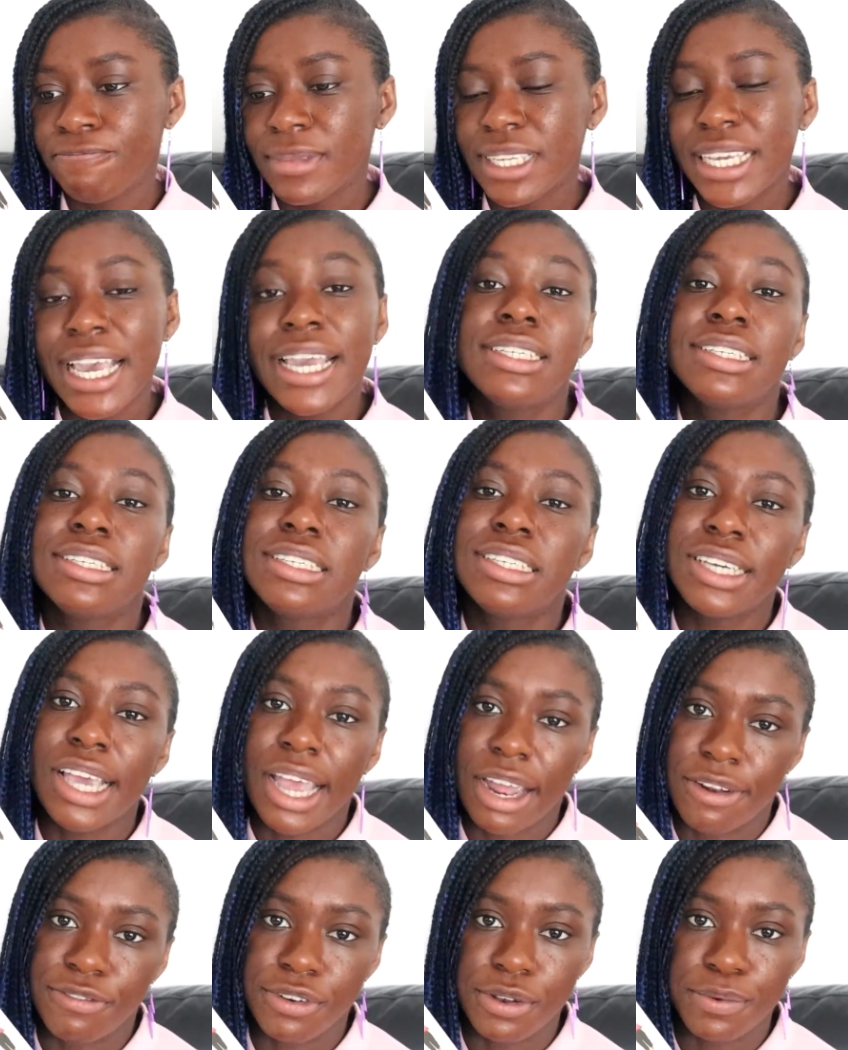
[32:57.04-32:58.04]
caters
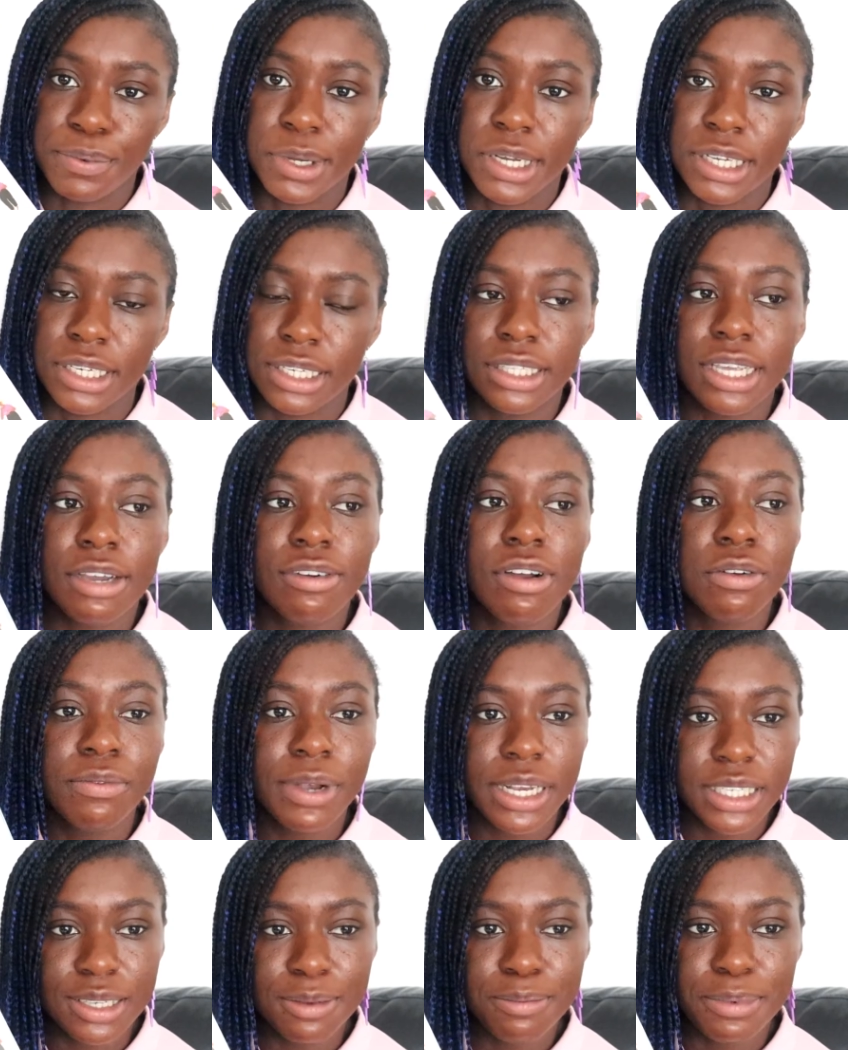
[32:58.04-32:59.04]
to everyone. There are
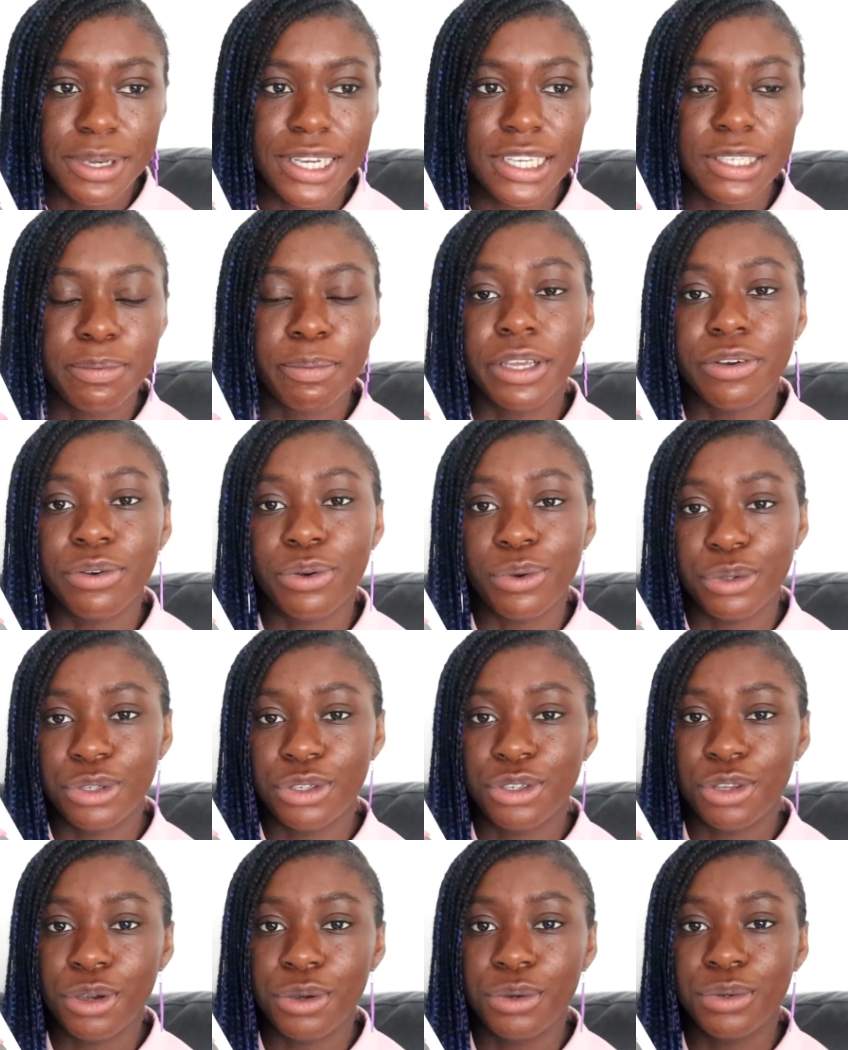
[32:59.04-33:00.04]
recipes, but there are
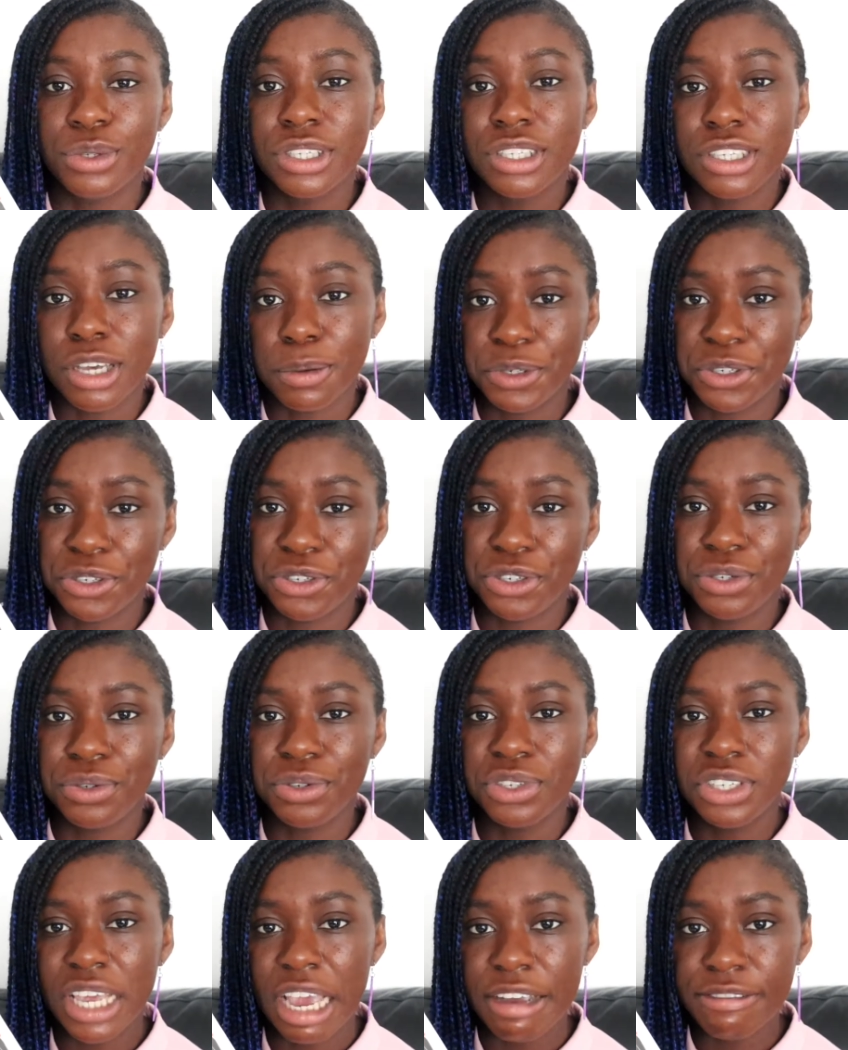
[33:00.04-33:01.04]
also
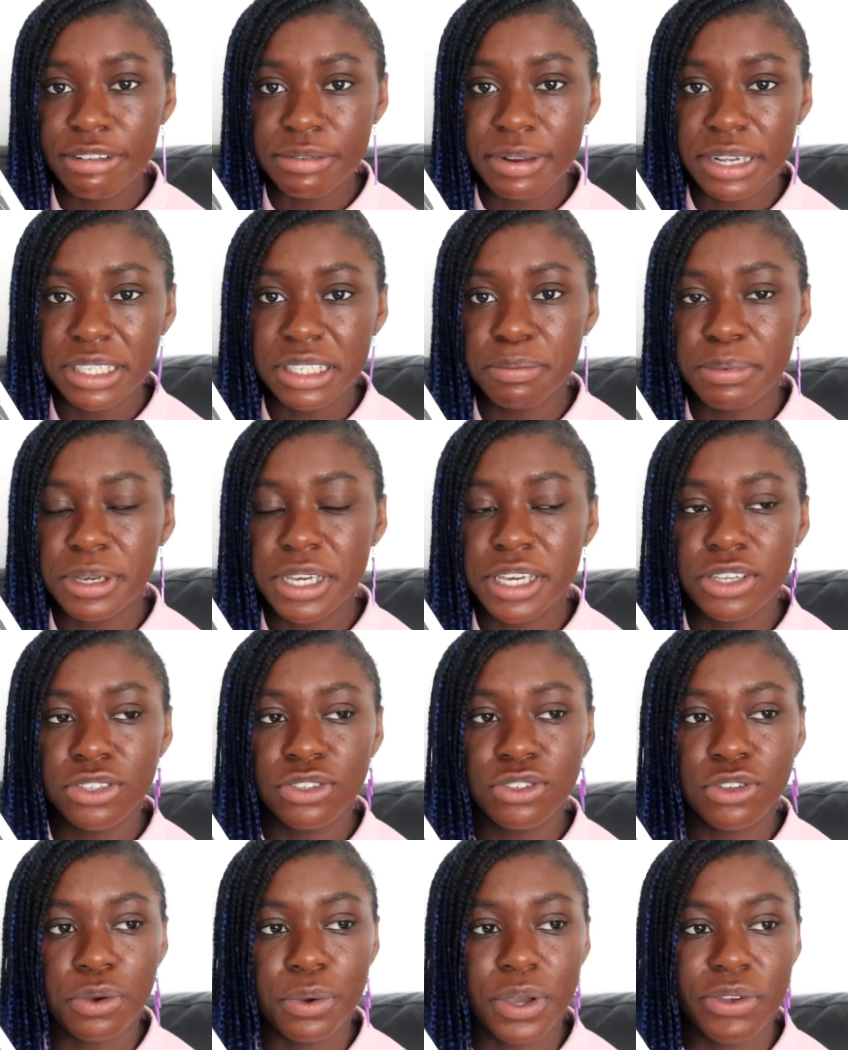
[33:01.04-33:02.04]
substitutes to every recipe.
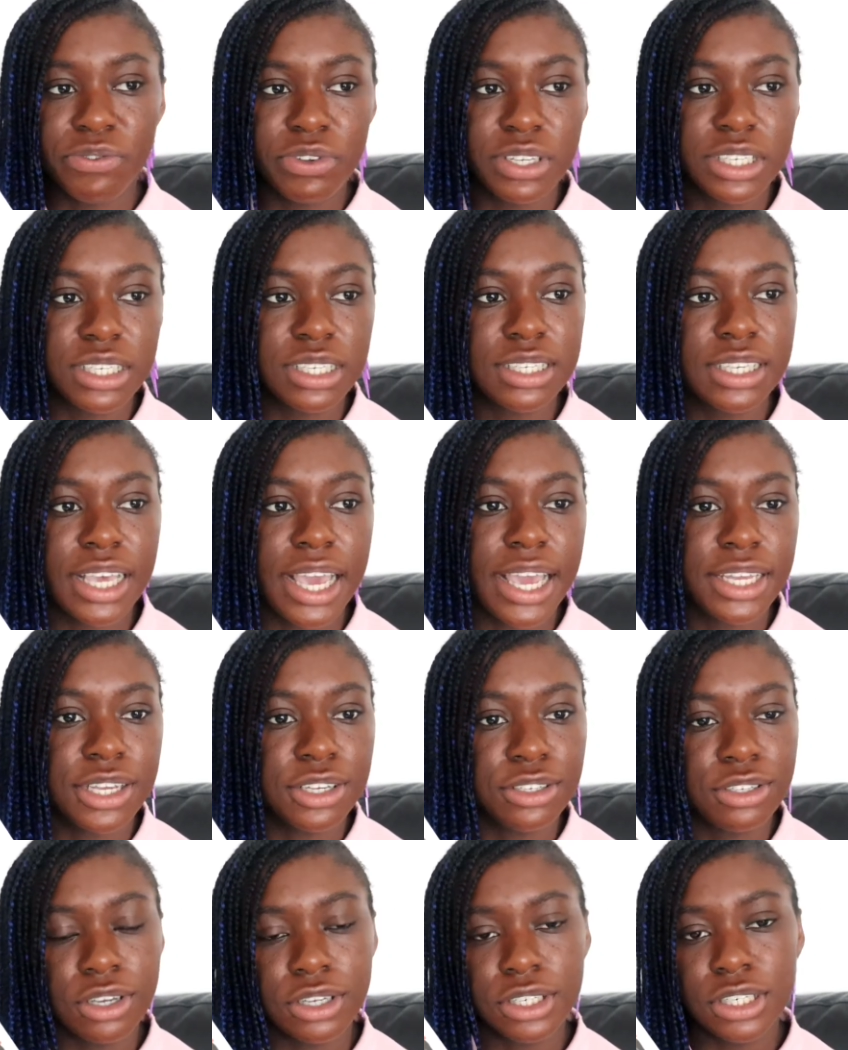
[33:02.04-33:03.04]
So if it's saying
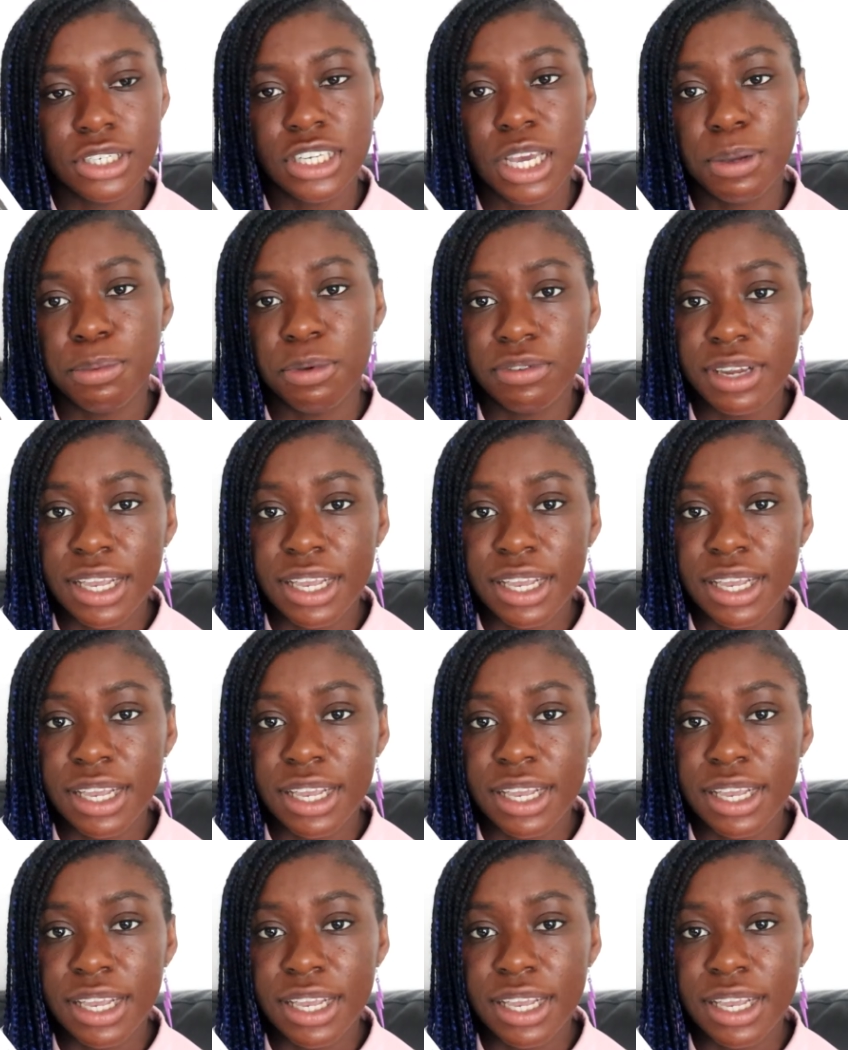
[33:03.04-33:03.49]
a certain type of